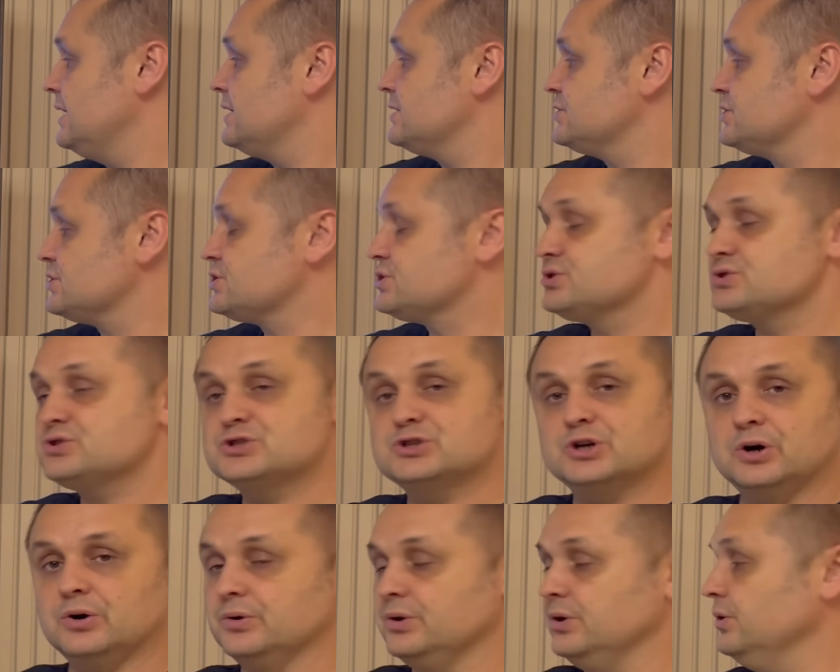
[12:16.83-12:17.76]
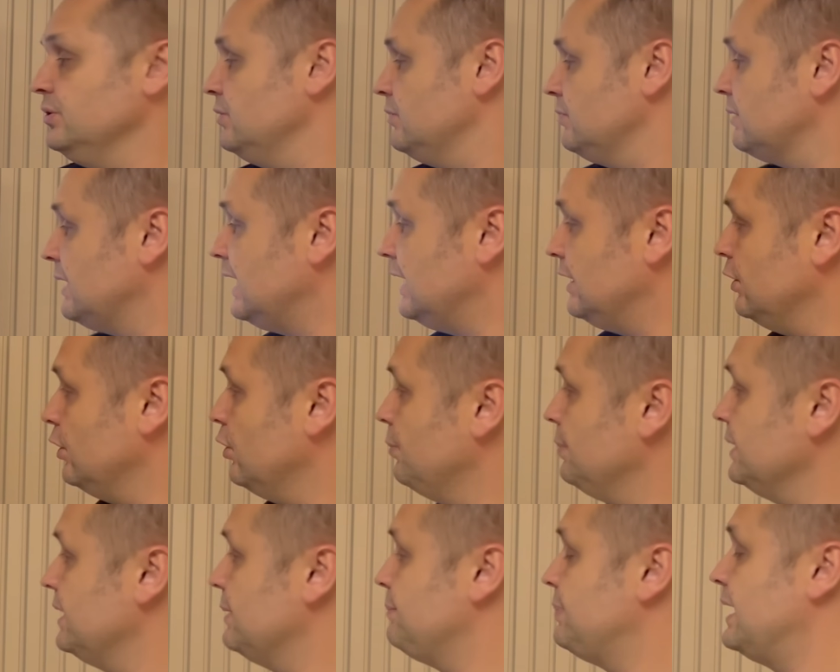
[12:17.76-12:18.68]
Just to show you, I'll
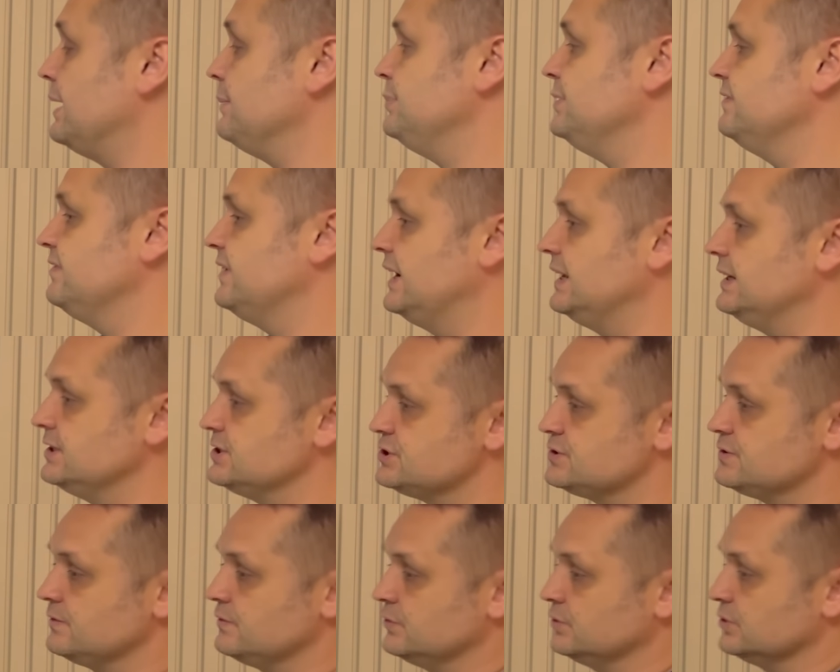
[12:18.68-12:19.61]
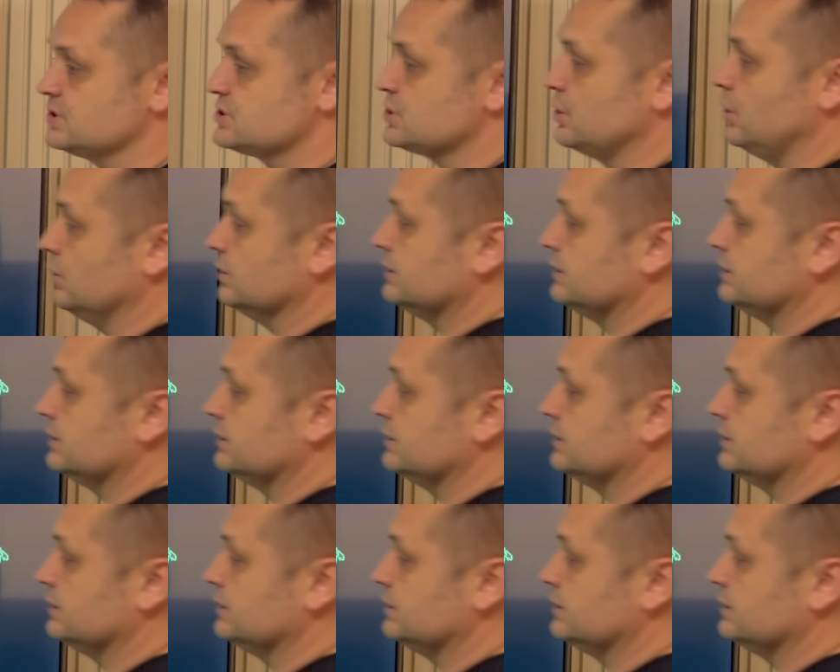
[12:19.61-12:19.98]
open up IPVanish. For this whole